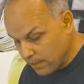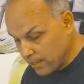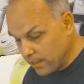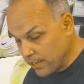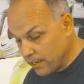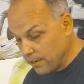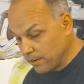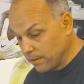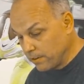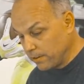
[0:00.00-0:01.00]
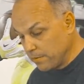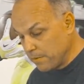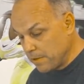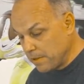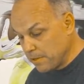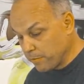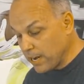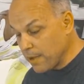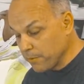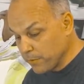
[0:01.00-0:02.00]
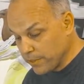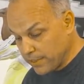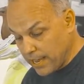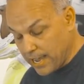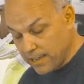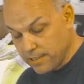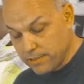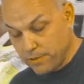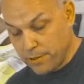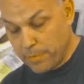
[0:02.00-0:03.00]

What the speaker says: And then the problem with that is the